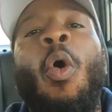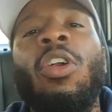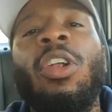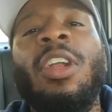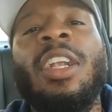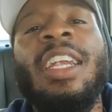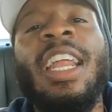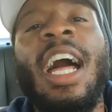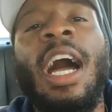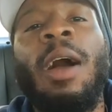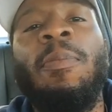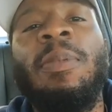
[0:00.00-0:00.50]

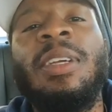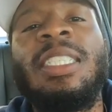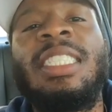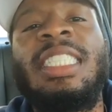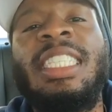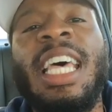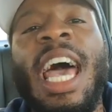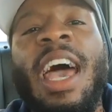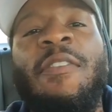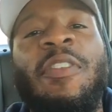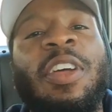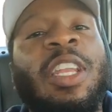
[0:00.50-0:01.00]
Order number
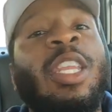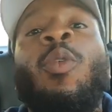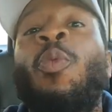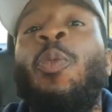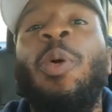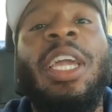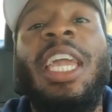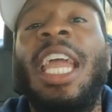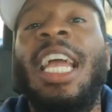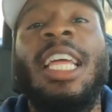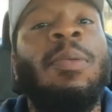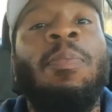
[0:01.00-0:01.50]
seven,
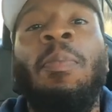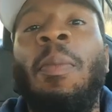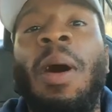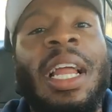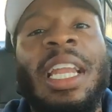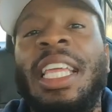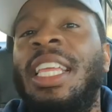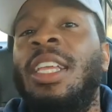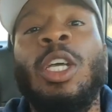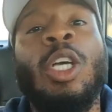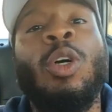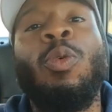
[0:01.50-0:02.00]
we getting
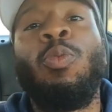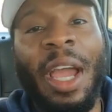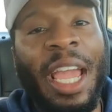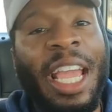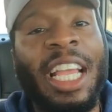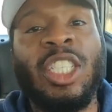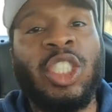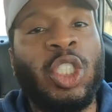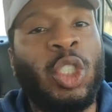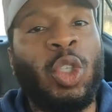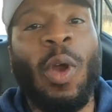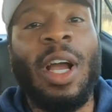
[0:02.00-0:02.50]
money, we
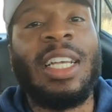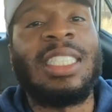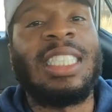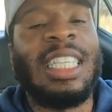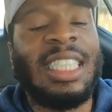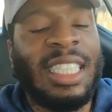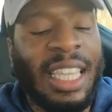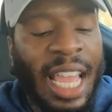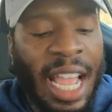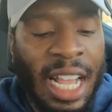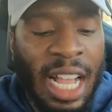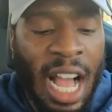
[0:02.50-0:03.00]
ain't
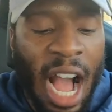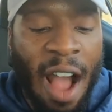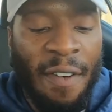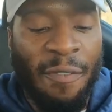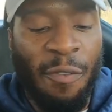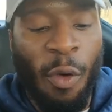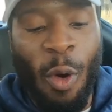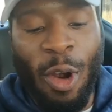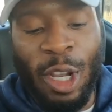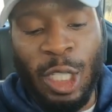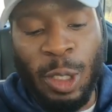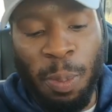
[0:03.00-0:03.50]
stressing. Thank
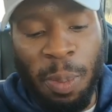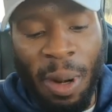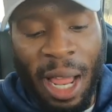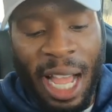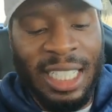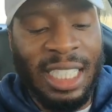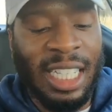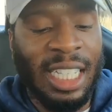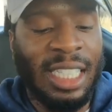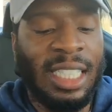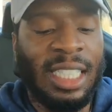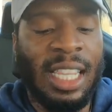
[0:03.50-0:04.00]
God for his
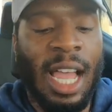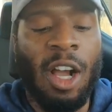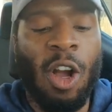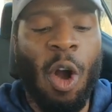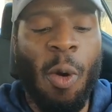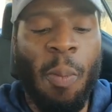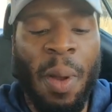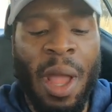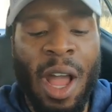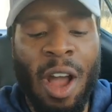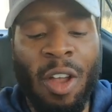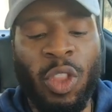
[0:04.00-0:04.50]
blessing.
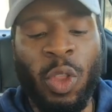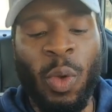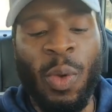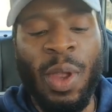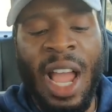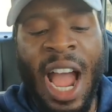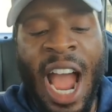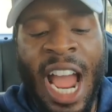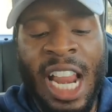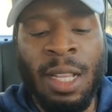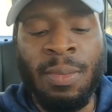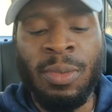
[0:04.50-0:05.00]
Taco Bell,
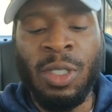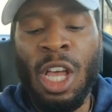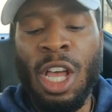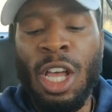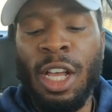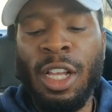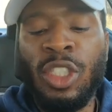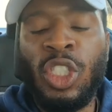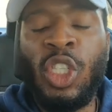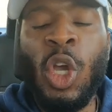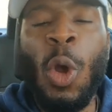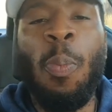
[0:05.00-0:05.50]
three items.
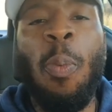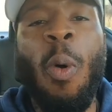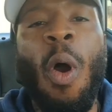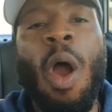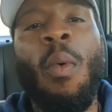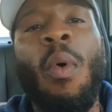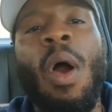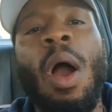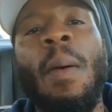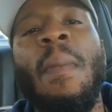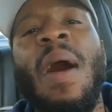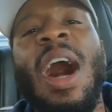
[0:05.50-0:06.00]

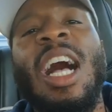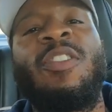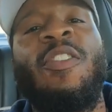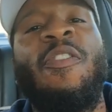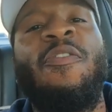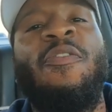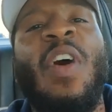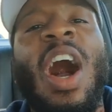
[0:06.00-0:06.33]
2.1 miles for